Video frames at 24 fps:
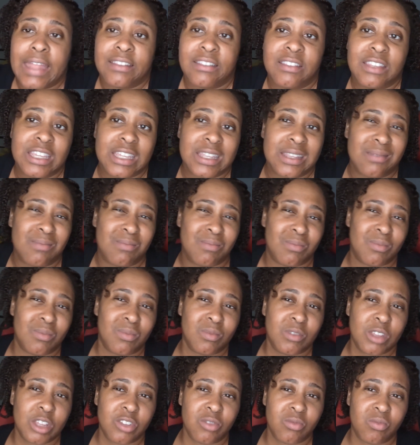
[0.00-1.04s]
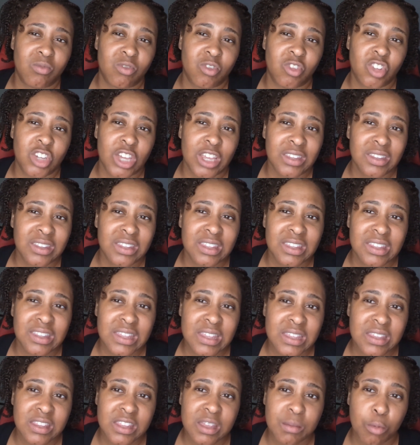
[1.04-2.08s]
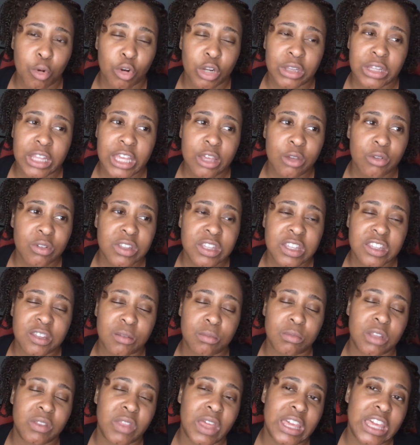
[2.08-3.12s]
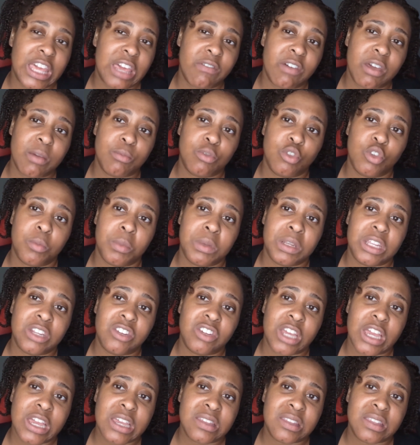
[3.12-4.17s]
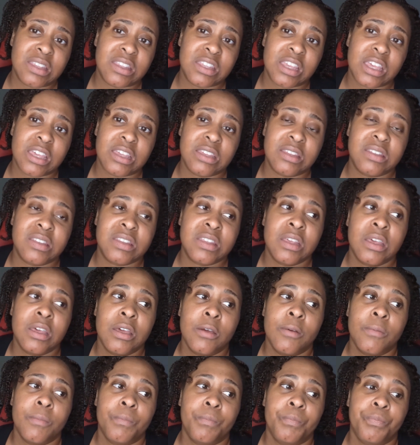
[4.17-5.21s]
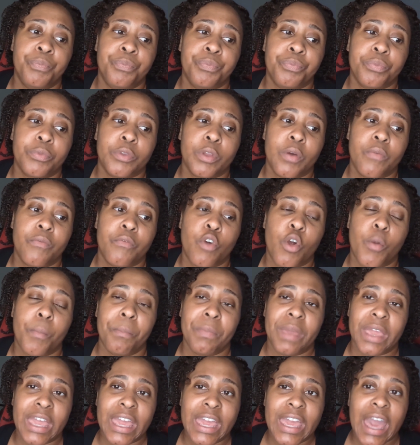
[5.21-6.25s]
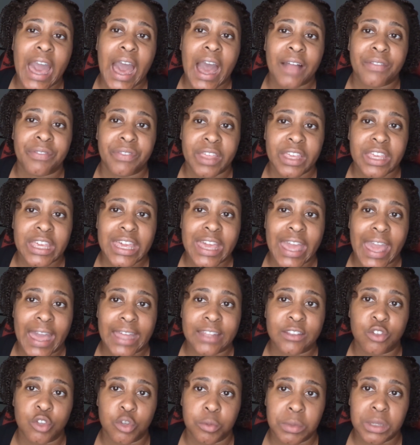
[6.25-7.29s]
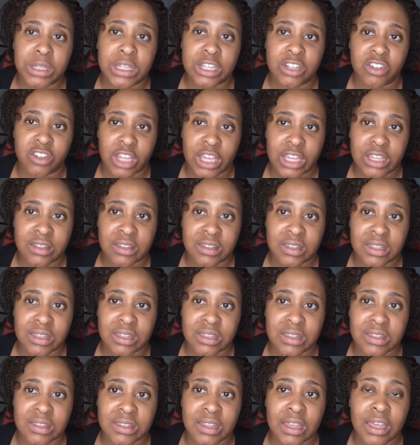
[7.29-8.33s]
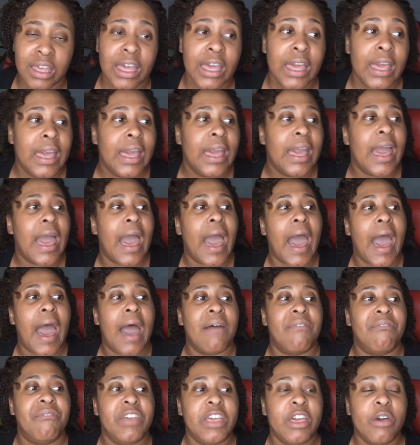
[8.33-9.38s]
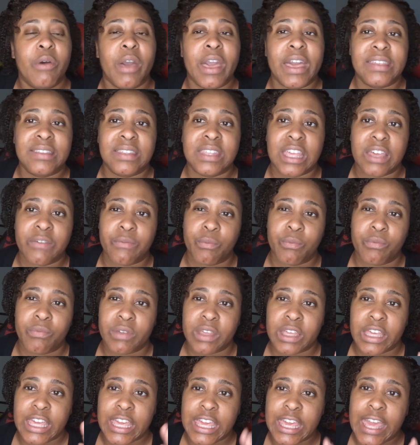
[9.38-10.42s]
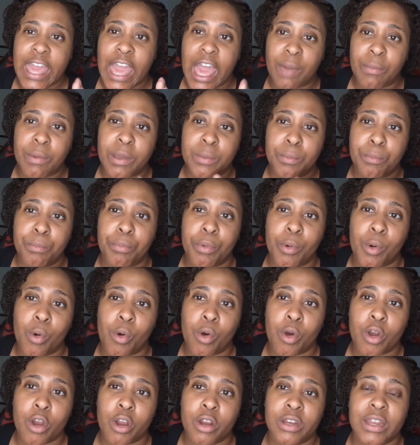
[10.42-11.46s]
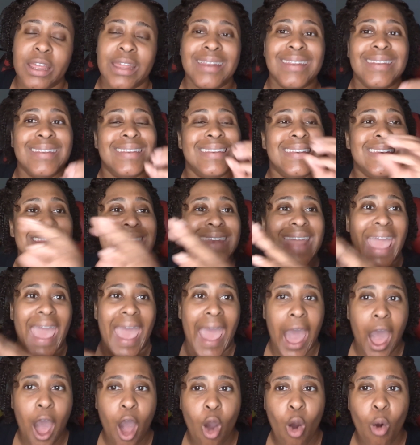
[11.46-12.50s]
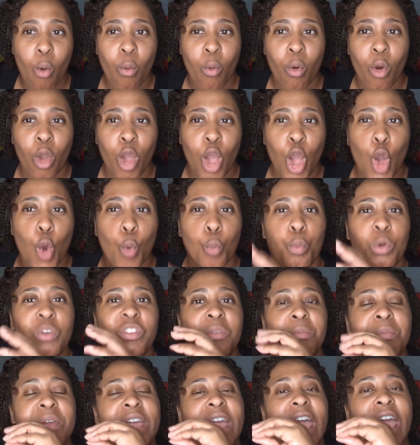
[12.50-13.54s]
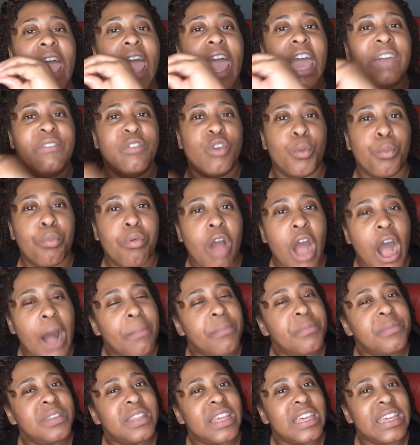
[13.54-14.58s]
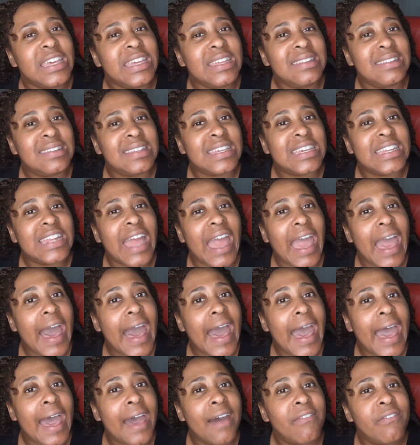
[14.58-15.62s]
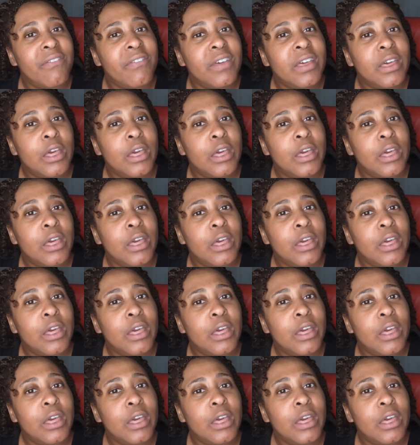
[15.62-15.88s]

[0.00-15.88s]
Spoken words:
Did the justice system or the legal system, did they give him too many chances? Because for me, I think he had too many chances. I feel as if he had been born now with the behavioral problems that he did have.